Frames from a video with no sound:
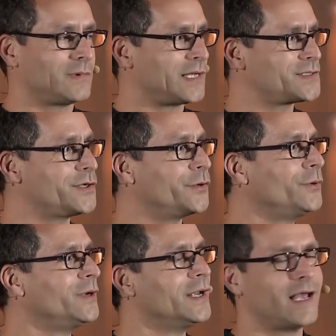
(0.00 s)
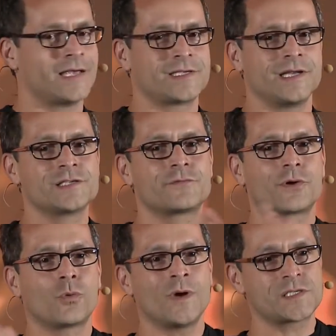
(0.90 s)
that's you, as it is
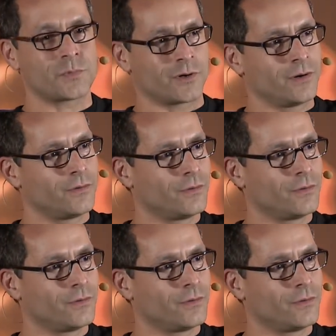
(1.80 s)
for a whisper,